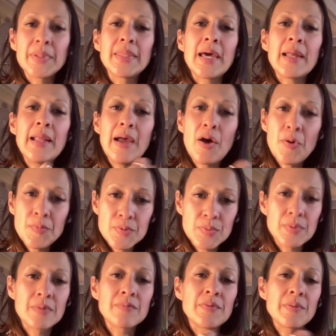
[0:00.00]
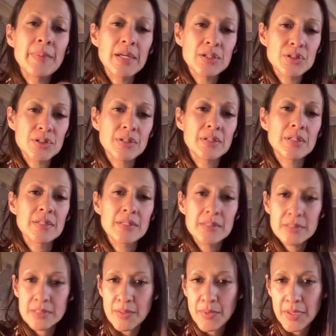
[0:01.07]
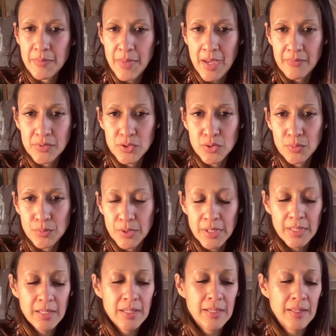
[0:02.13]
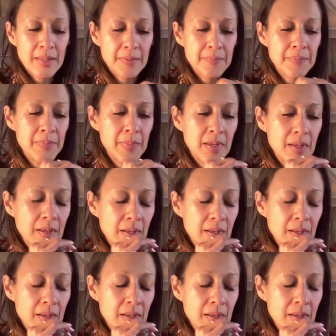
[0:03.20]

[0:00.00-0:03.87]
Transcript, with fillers: but that helps with inflammation, and some of them have turmeric in them.